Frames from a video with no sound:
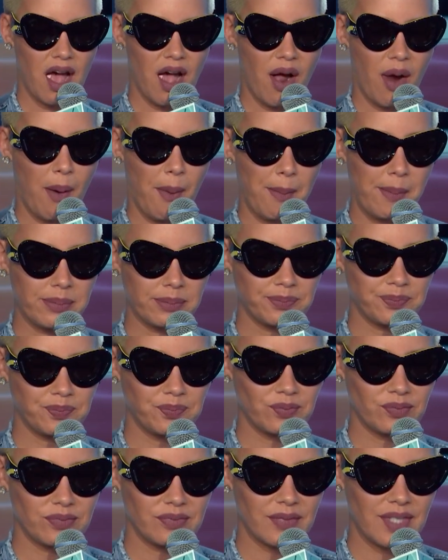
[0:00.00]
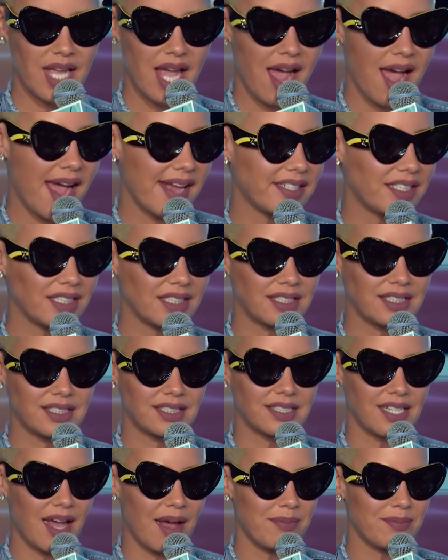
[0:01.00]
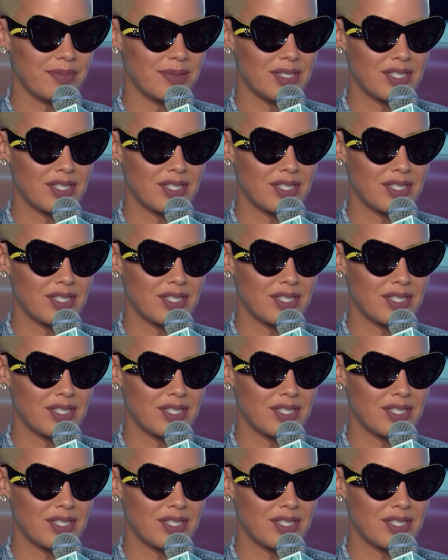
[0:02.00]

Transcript: um, yeah, I just I'm